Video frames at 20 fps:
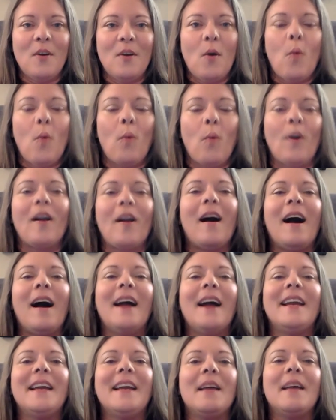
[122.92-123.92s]
where
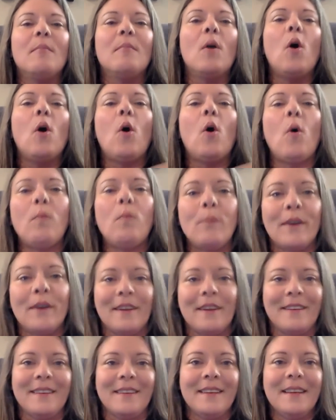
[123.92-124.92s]
I am
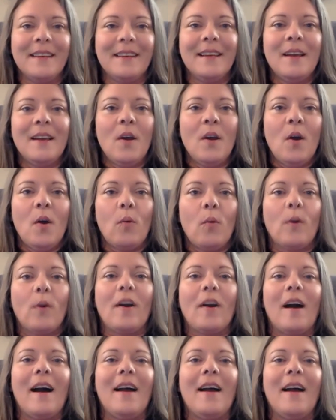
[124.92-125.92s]
open,
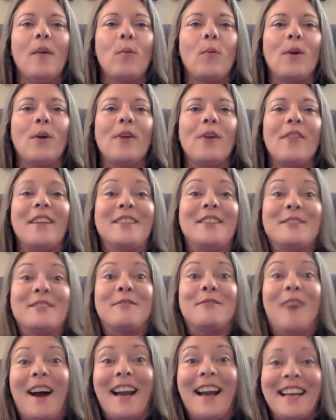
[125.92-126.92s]
where I where the
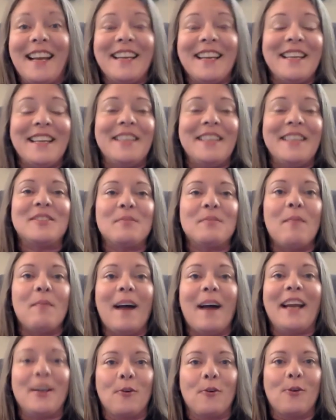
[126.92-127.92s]
divine is
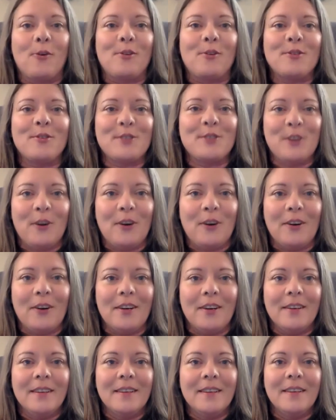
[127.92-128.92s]
my north
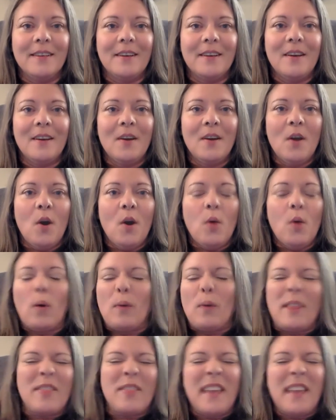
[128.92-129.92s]
star, where
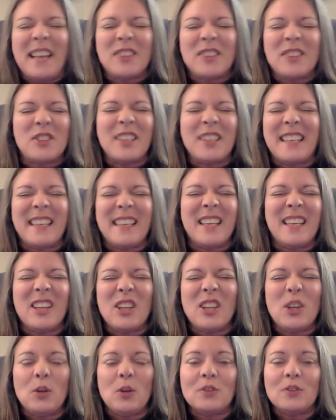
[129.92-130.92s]
when things are getting a
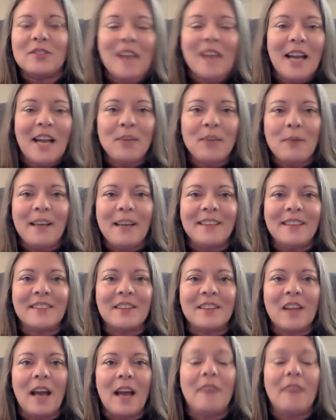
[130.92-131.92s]
little sideways
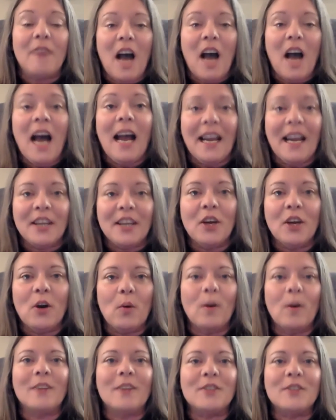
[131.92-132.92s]
in life, I know
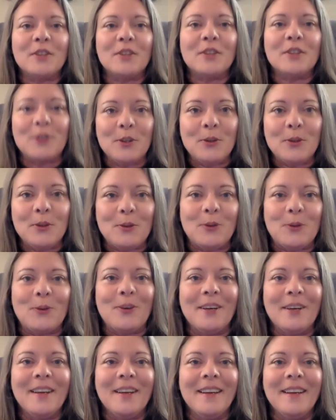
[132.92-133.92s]
what to
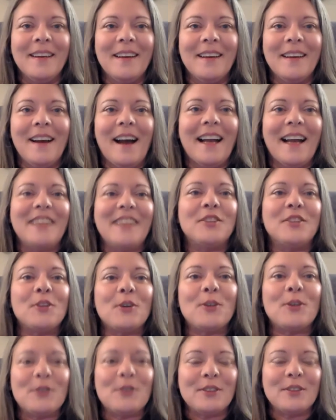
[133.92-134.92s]
do. I
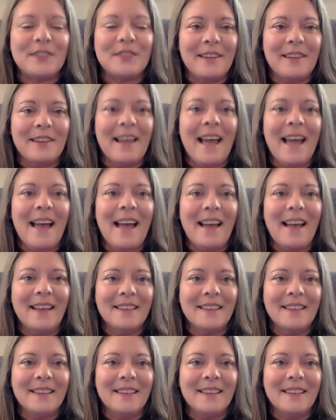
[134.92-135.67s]
turn to that.